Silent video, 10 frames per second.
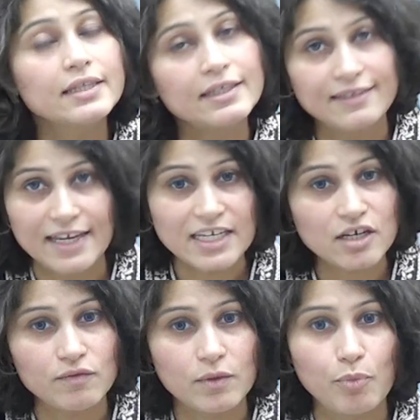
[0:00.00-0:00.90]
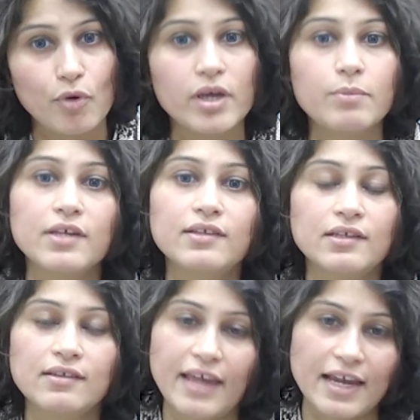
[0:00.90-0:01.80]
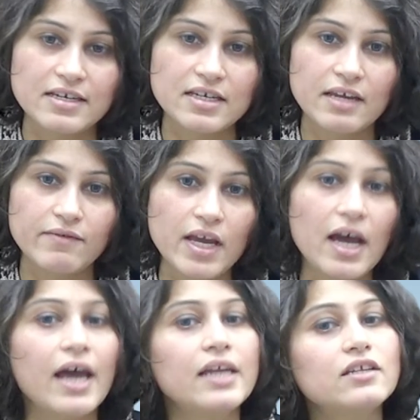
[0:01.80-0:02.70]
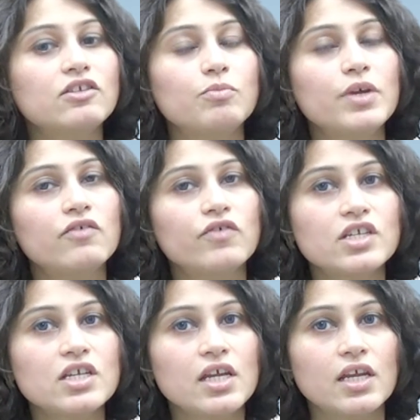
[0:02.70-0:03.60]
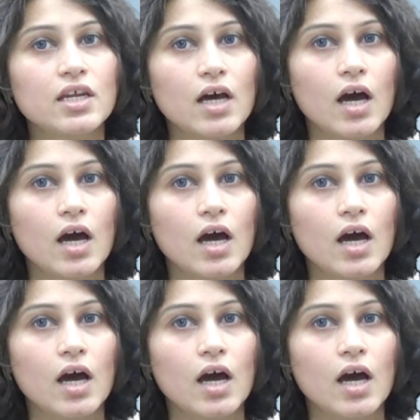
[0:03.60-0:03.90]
The setting of the poem is in Scandinavia, and it's been written in